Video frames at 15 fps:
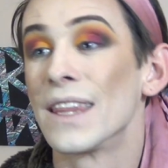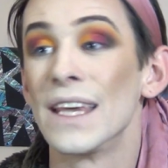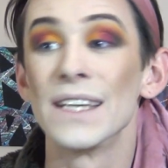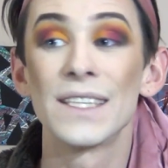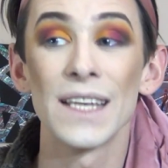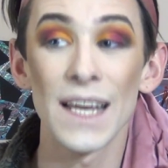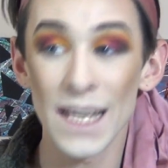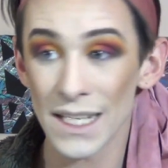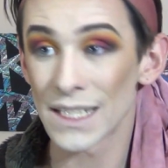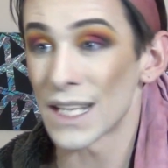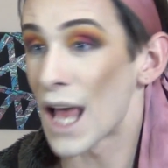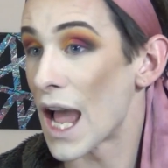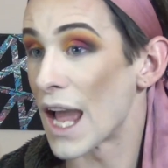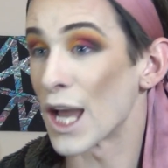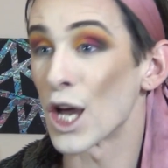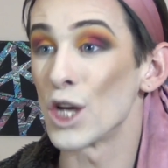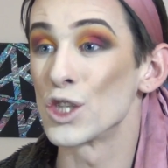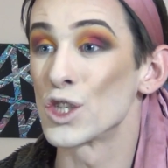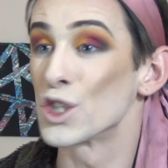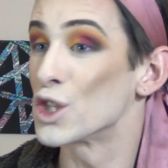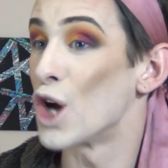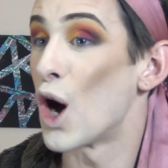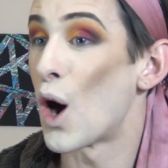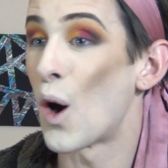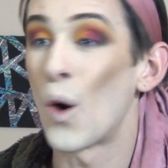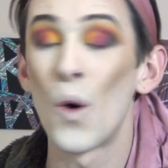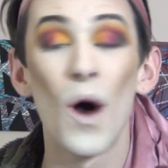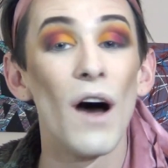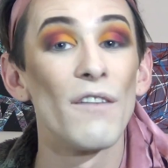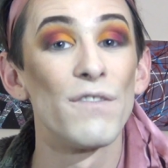This is like
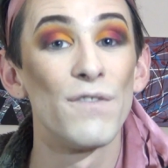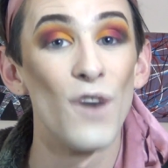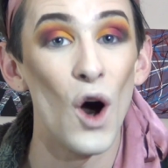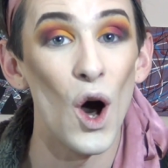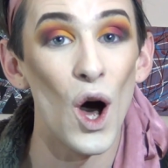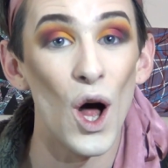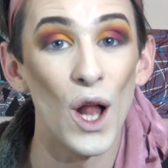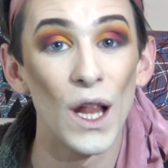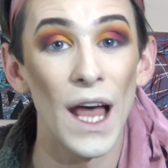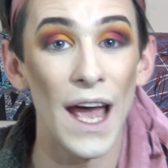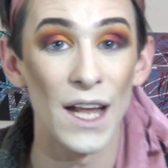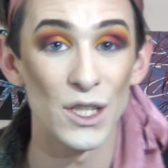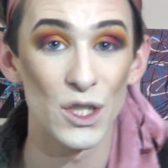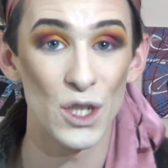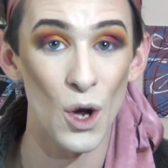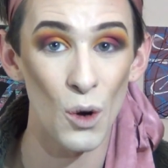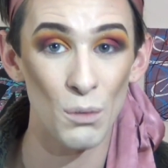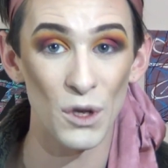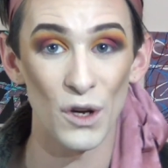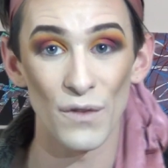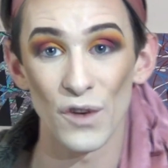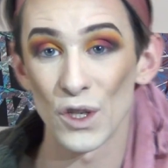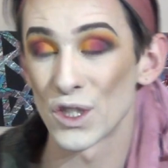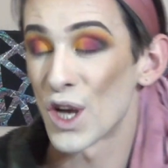so fall and so beautiful.